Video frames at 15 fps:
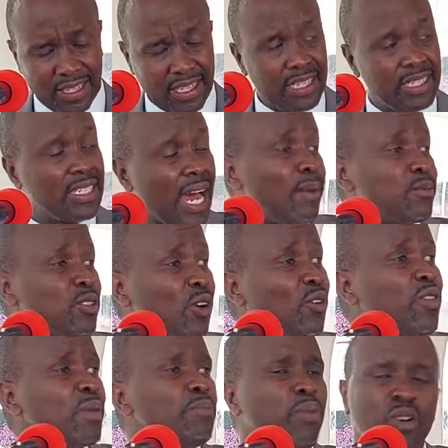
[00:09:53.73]
in terms
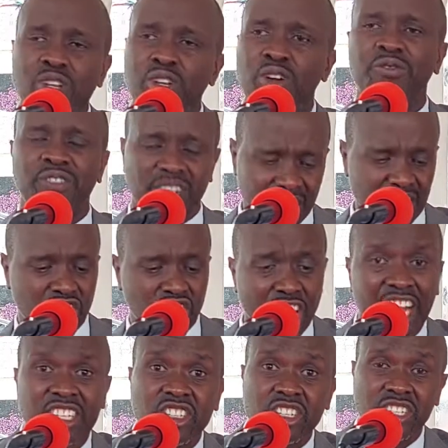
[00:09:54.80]
of the body of the
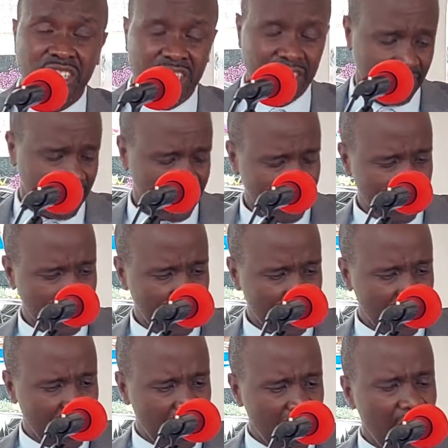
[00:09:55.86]
church,
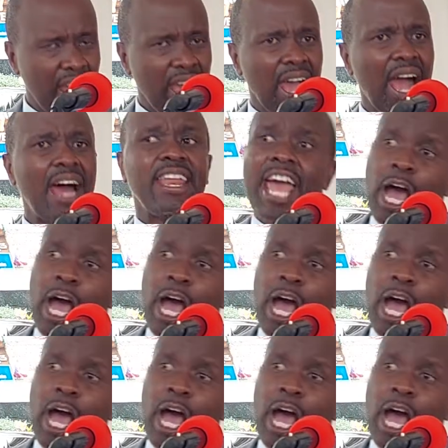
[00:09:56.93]
and